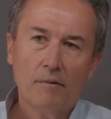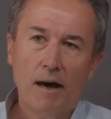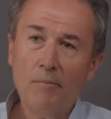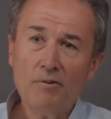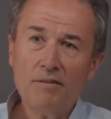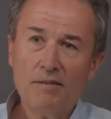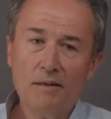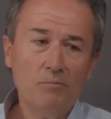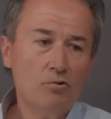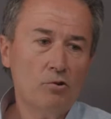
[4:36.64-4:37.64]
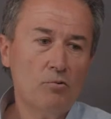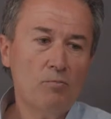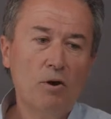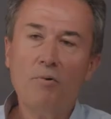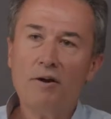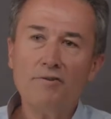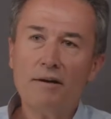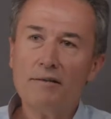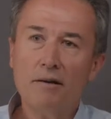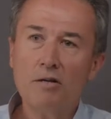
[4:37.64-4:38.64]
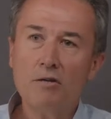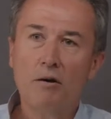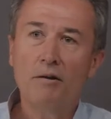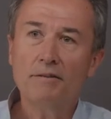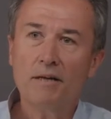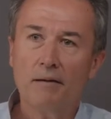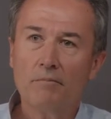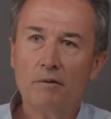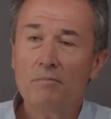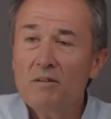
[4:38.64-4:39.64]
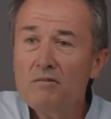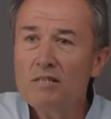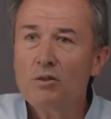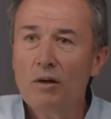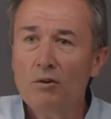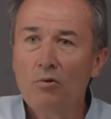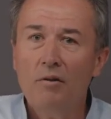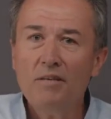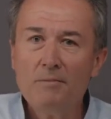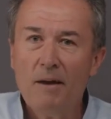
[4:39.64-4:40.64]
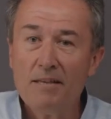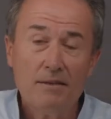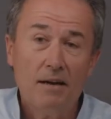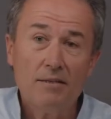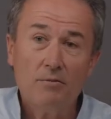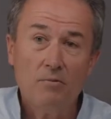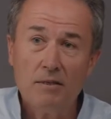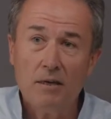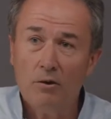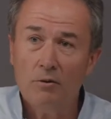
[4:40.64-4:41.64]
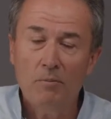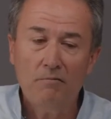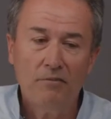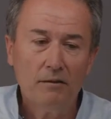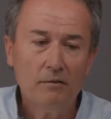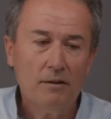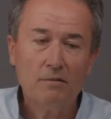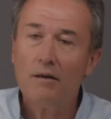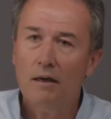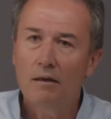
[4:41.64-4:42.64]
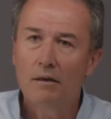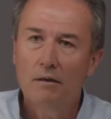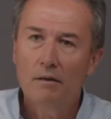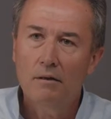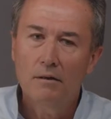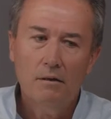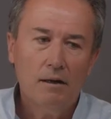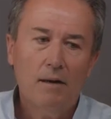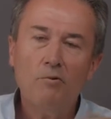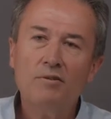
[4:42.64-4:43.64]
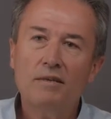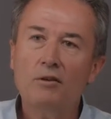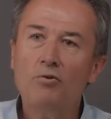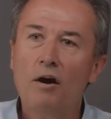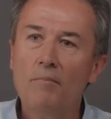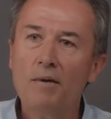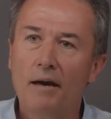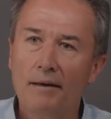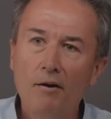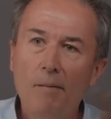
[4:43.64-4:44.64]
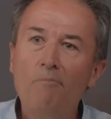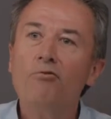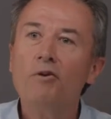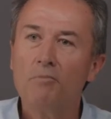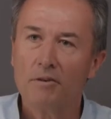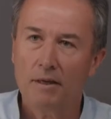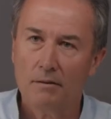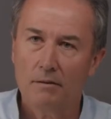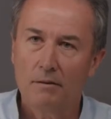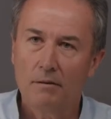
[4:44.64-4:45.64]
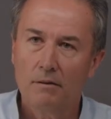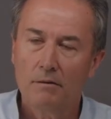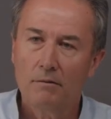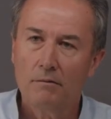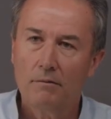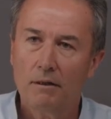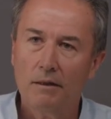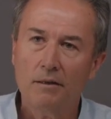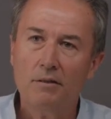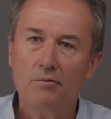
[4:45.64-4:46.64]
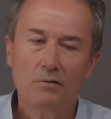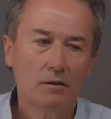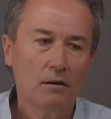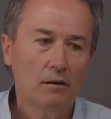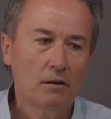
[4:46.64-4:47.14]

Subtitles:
I'm going to send him to the remote browser isolation all the time, because he's going to all these bad sites, he's risky, could be infected, that's okay. I'm going to send him to RBI. Now I'm fully protected. Now that's interesting.